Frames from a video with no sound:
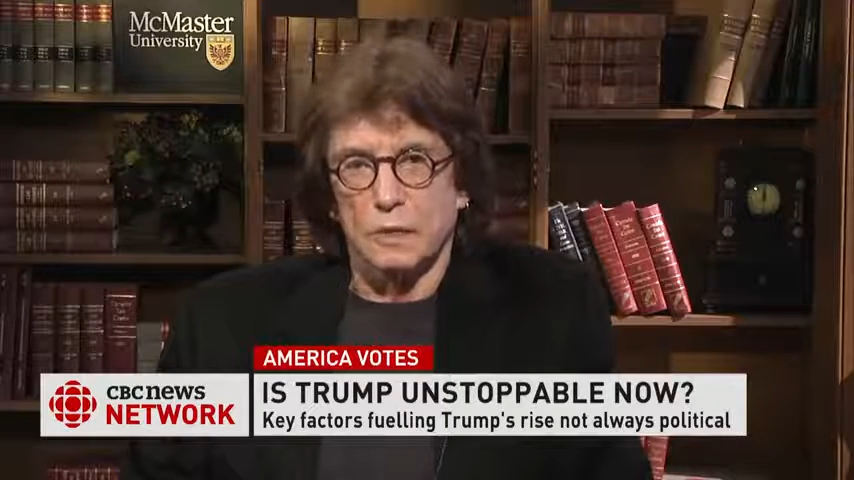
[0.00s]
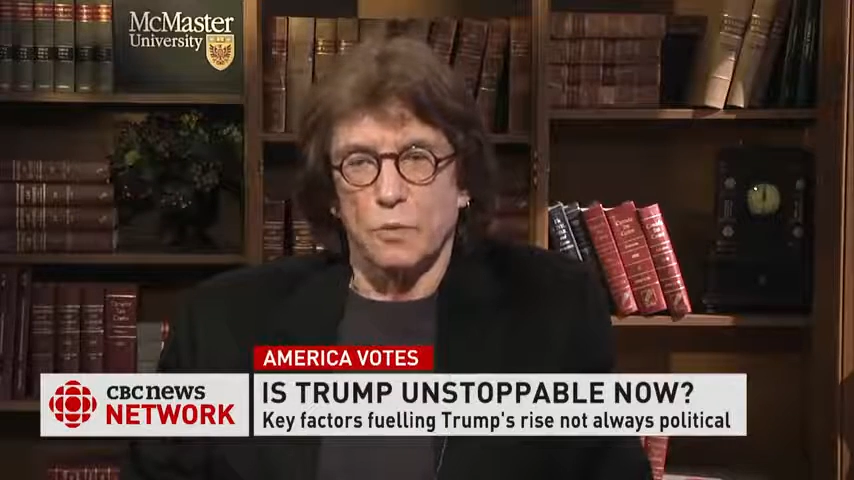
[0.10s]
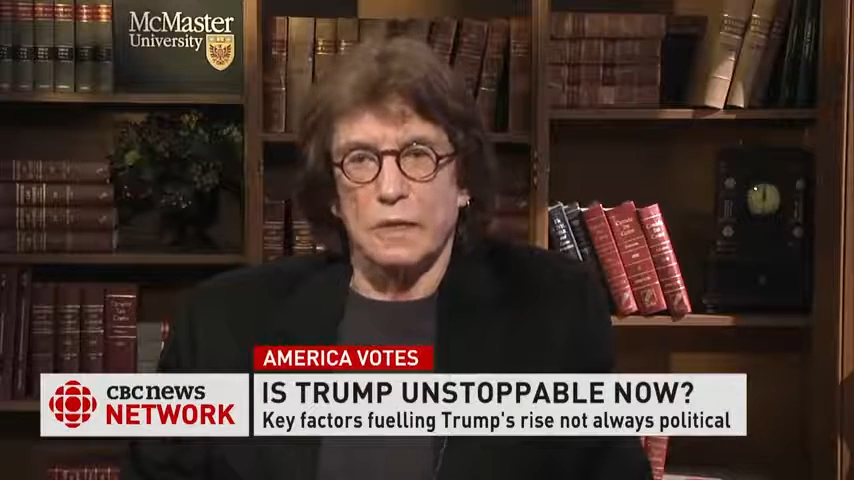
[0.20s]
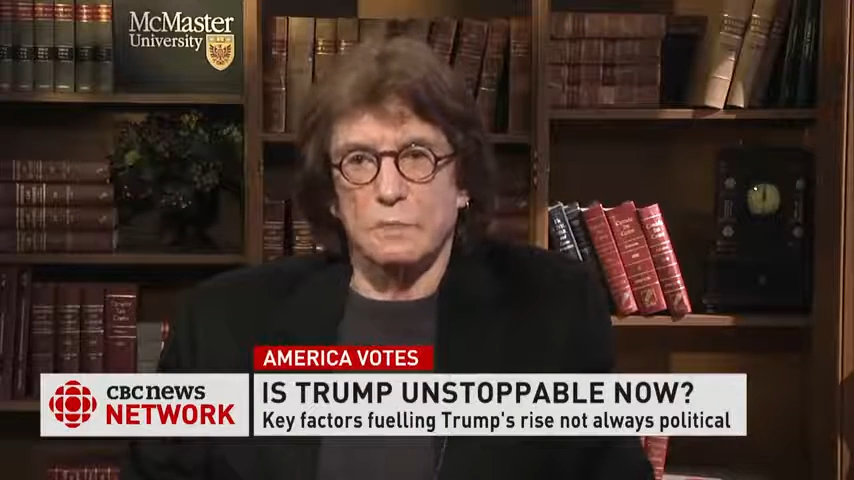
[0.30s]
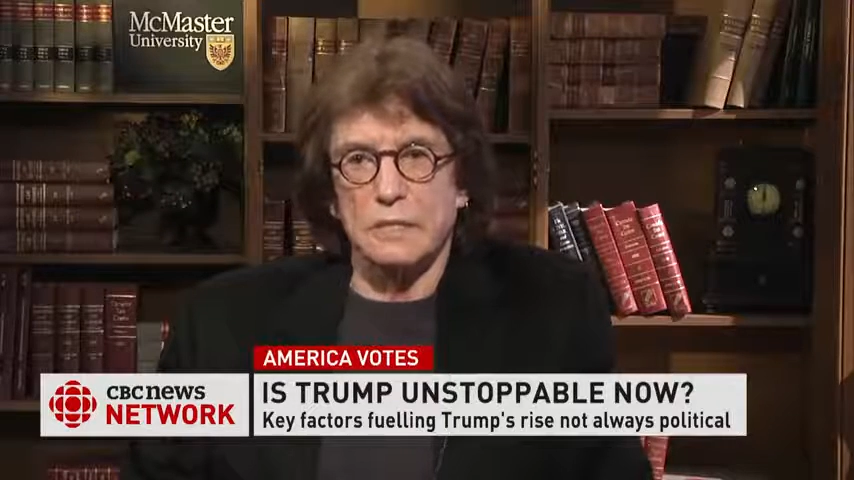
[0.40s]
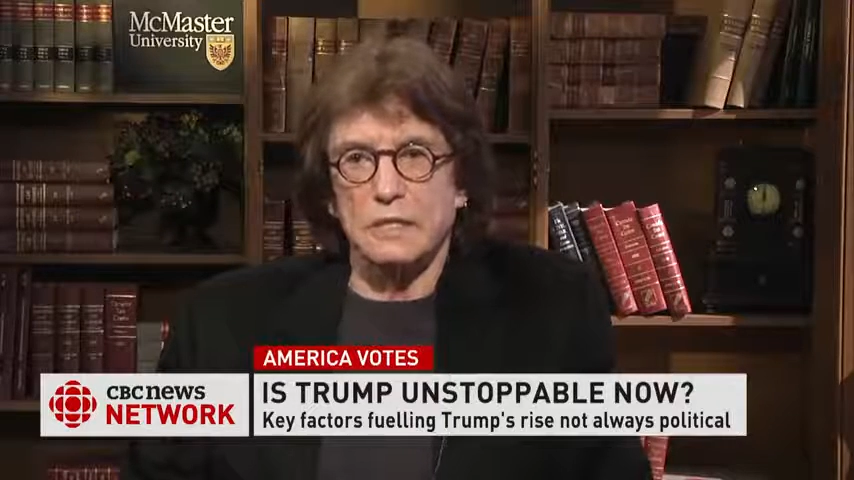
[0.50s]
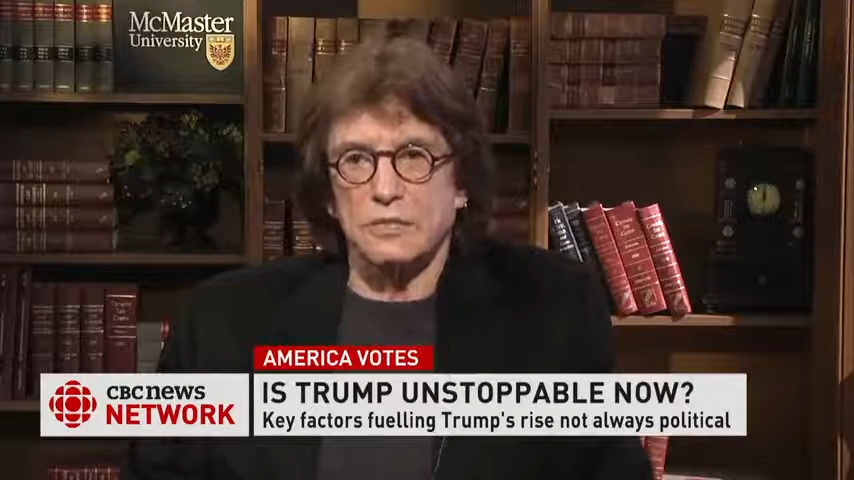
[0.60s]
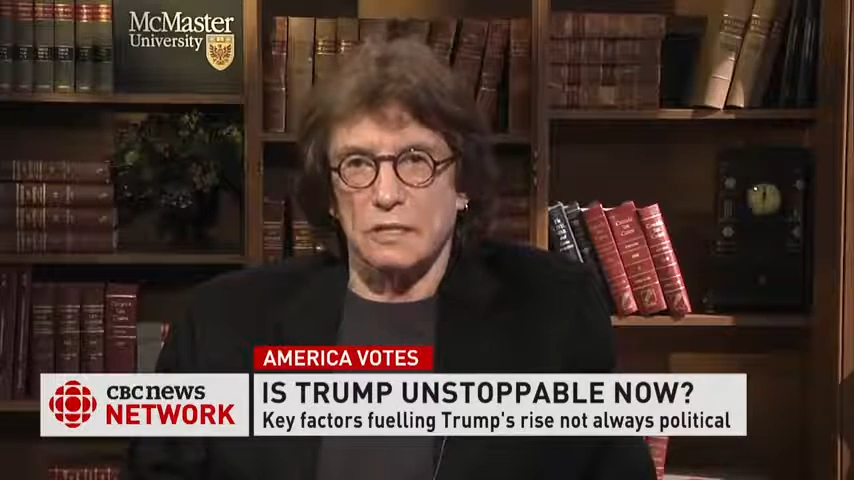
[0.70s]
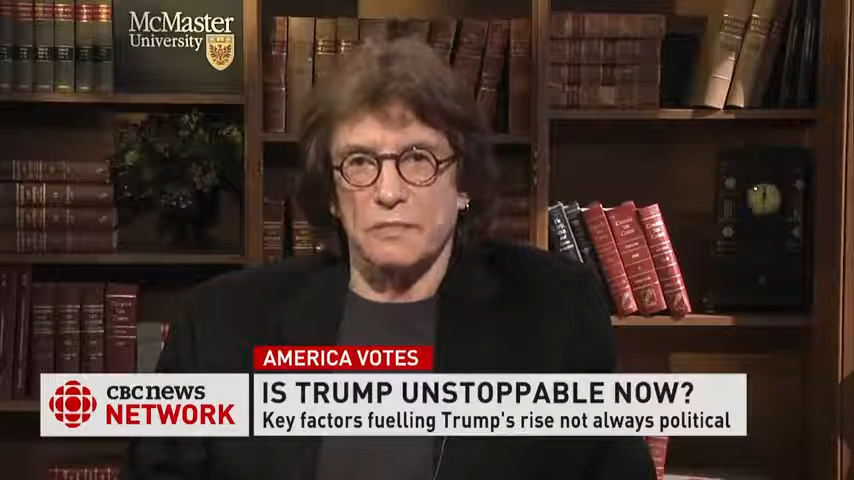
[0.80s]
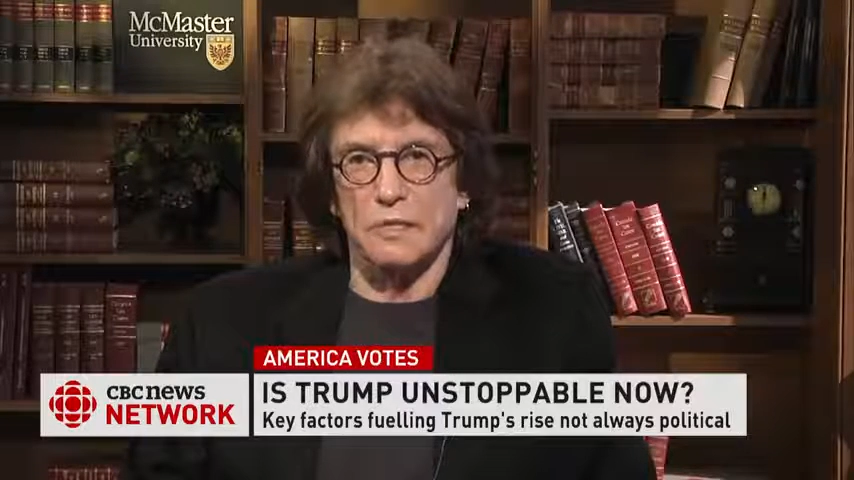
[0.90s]
what it
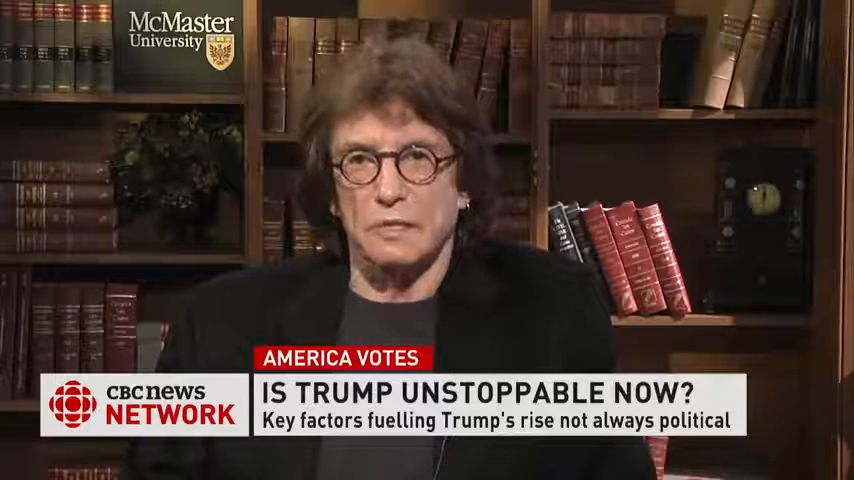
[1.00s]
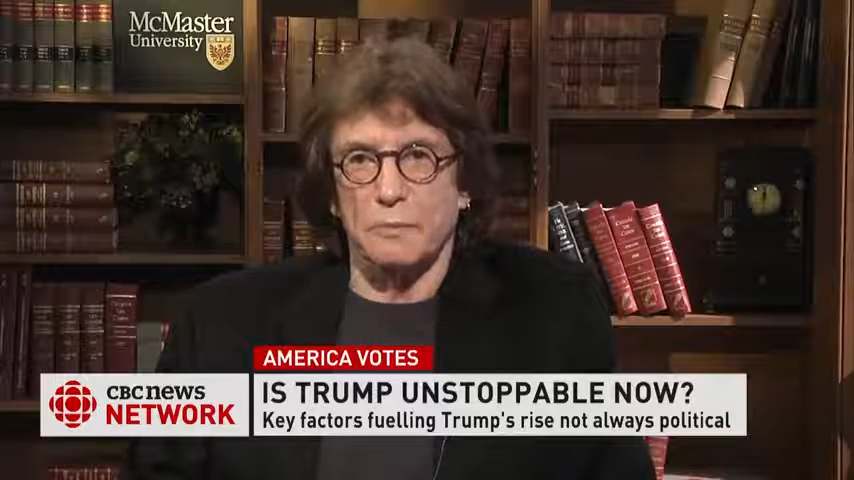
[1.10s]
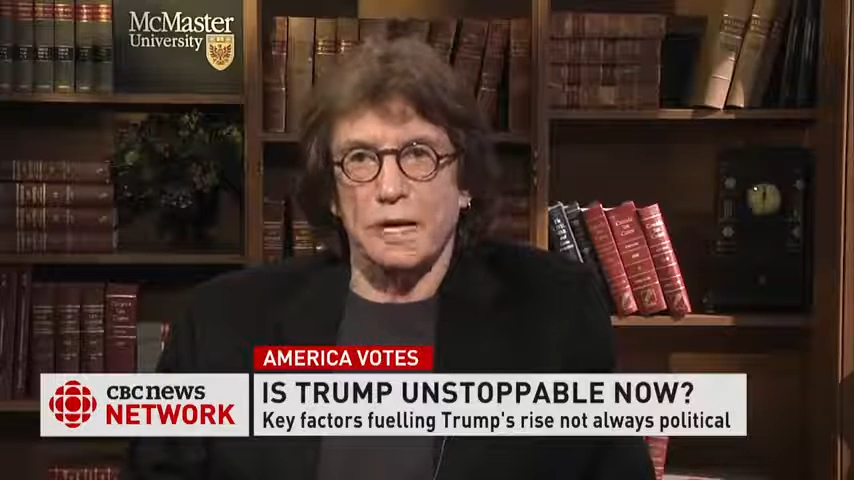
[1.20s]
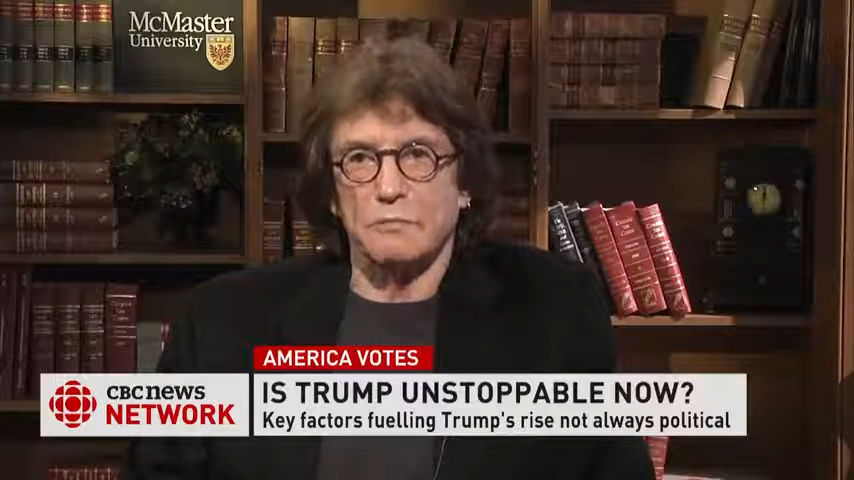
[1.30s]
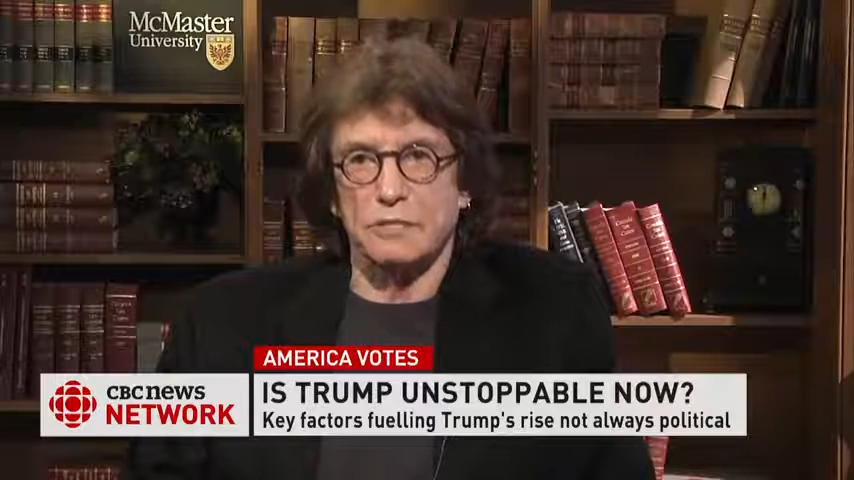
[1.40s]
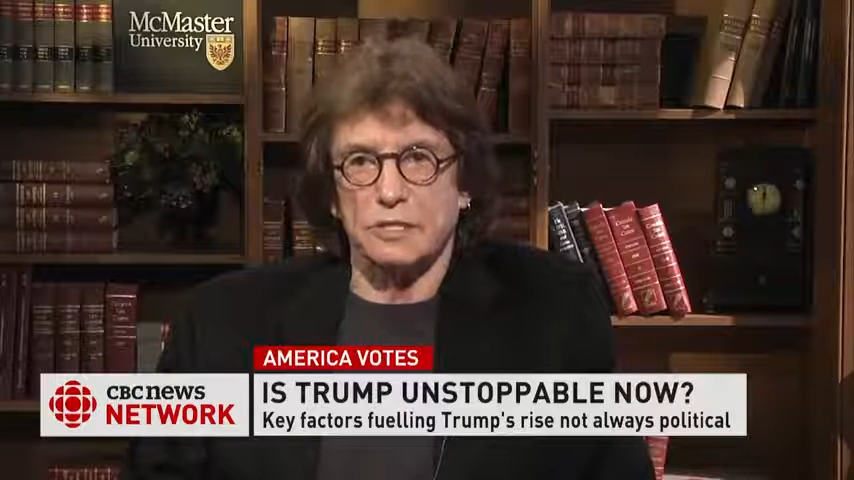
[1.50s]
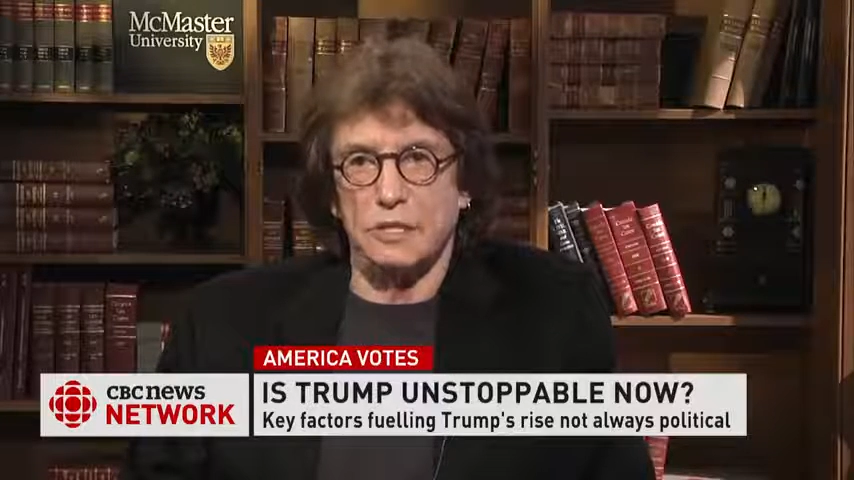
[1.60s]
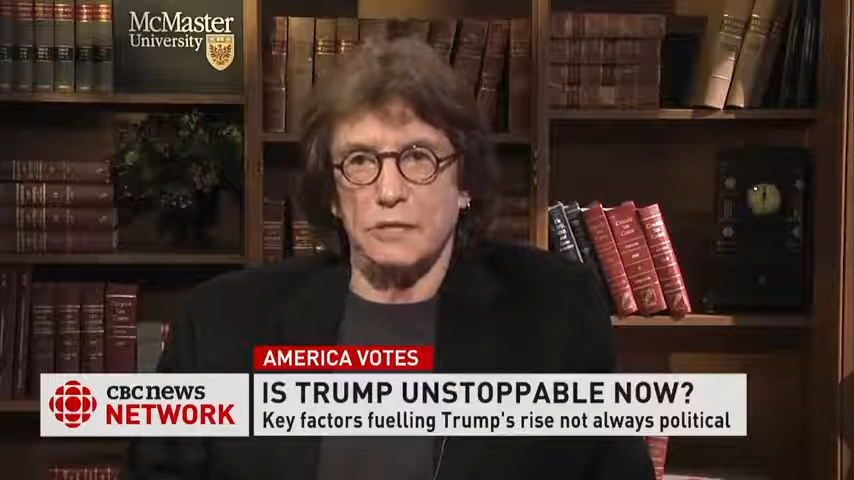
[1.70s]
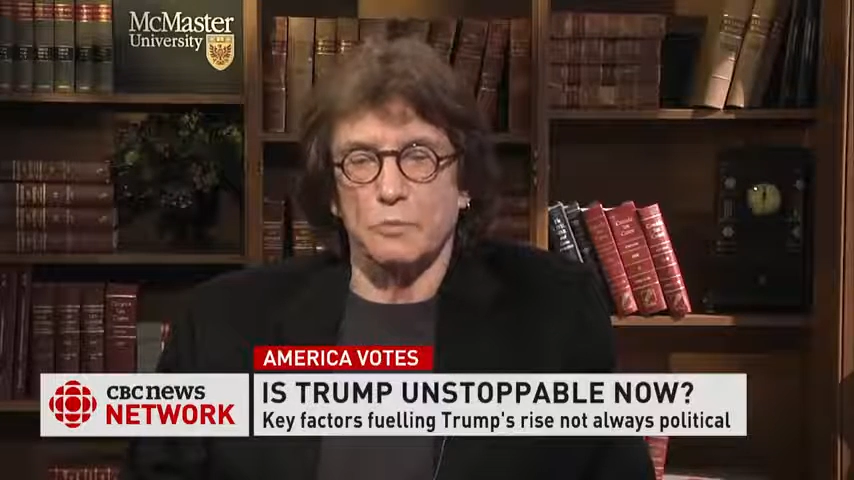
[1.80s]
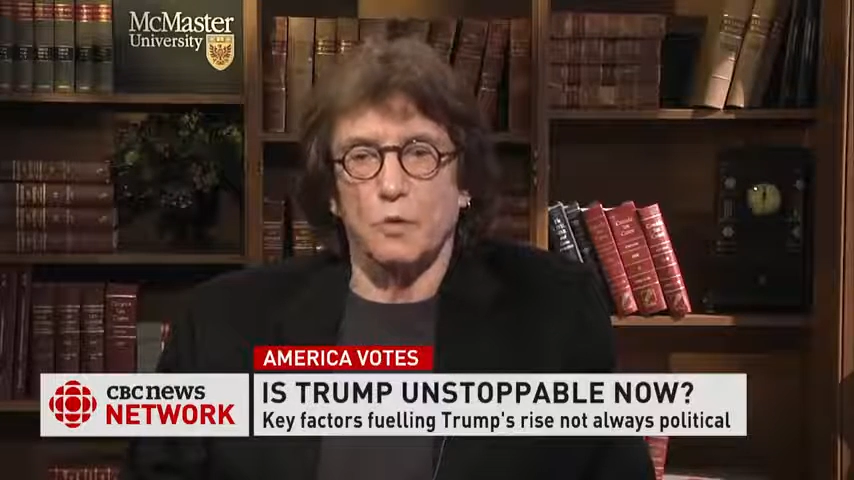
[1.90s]
means to live in a
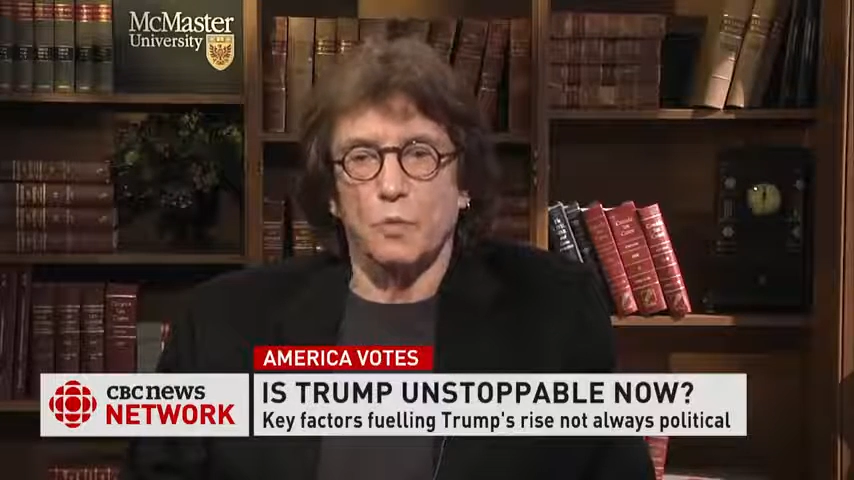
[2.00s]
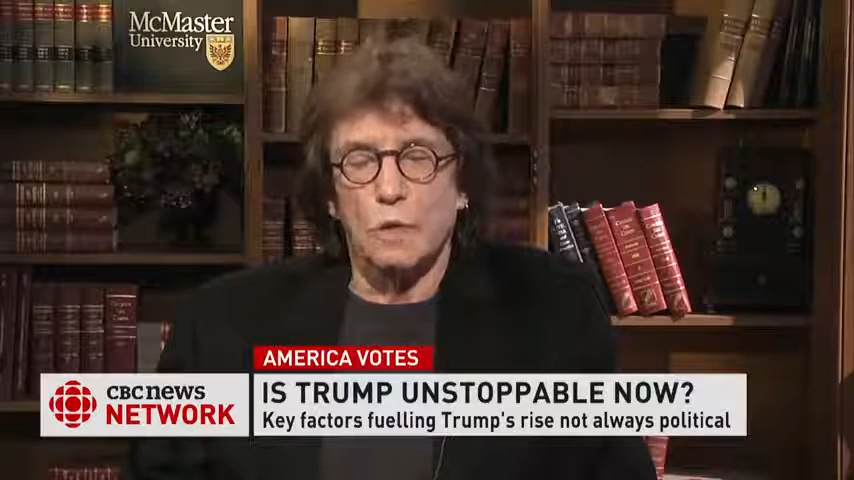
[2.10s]
democracy anymore.